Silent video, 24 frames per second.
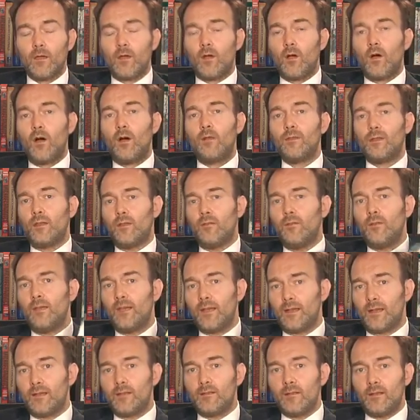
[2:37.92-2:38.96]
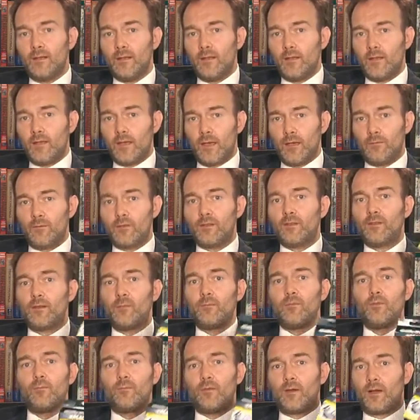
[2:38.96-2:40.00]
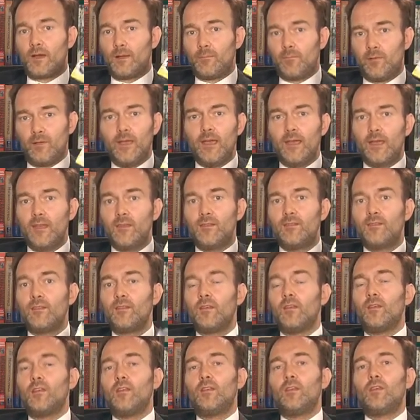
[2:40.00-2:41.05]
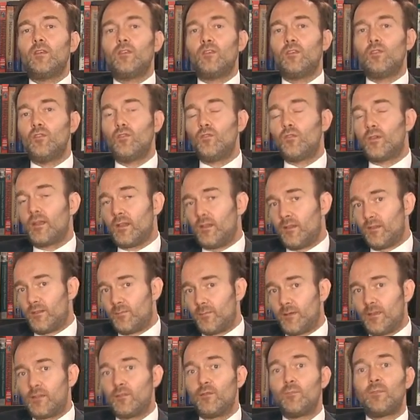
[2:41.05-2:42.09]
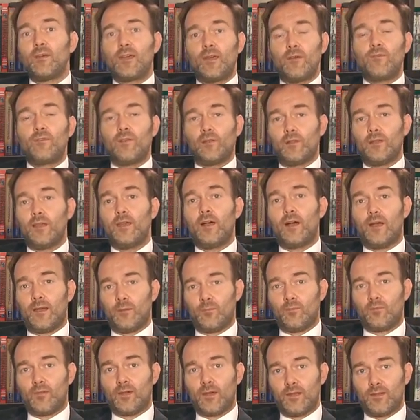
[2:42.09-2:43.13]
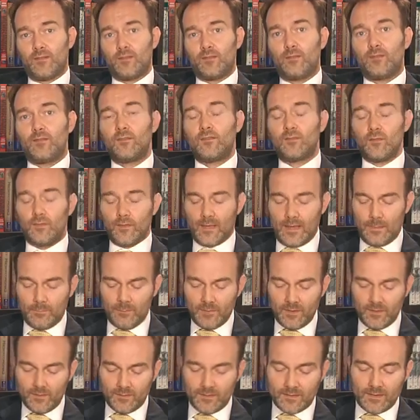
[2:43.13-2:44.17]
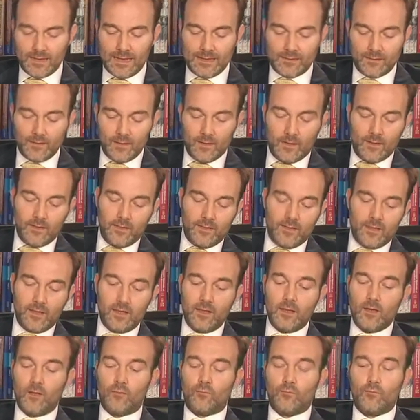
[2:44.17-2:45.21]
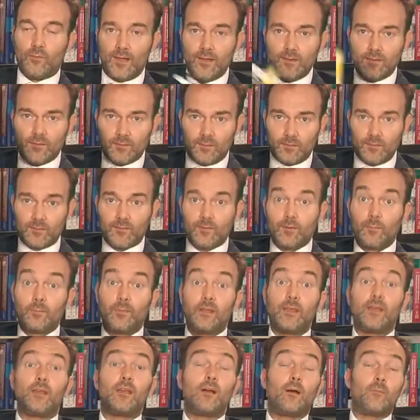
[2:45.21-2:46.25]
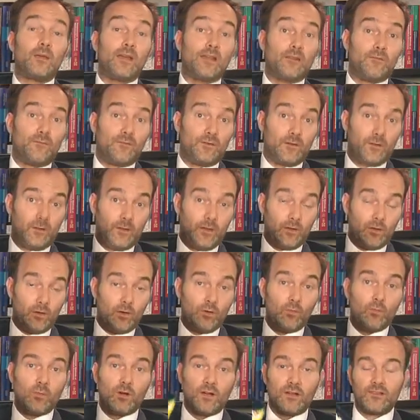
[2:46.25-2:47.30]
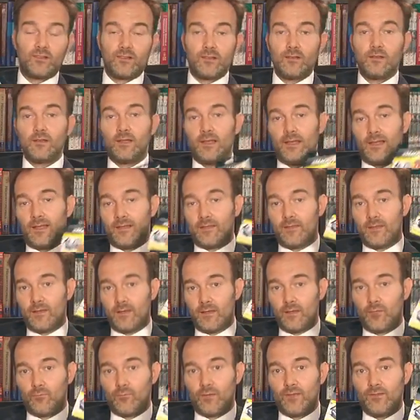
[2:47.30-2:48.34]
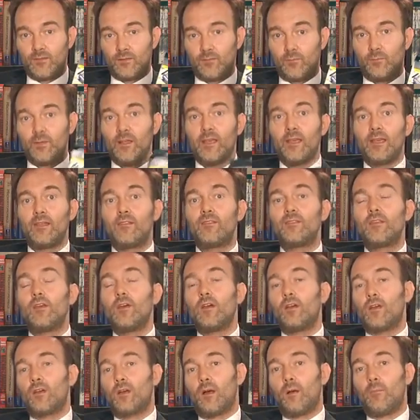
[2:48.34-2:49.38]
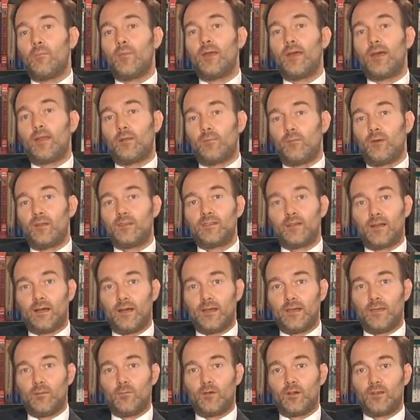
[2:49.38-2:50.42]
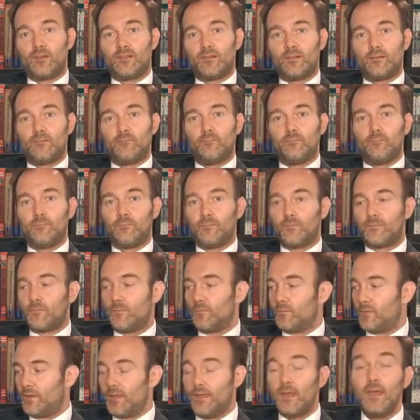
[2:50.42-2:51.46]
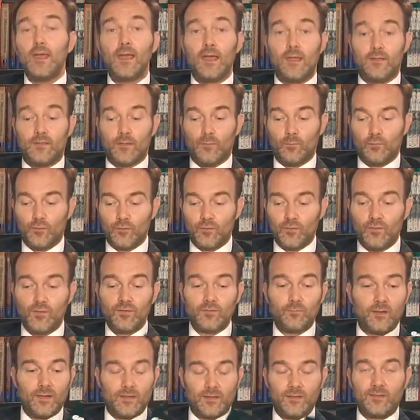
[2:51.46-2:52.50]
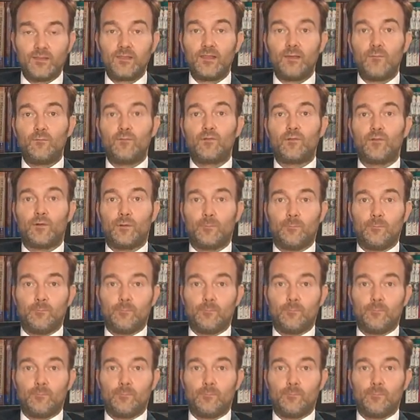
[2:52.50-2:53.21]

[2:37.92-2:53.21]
On the other hand, every time you buy blades, you can expect to pay a fairly high price. So that means that the razors typically come at a fairly low margin and the razor blades come at a much higher margin. Okay? And they're produced by the same firm.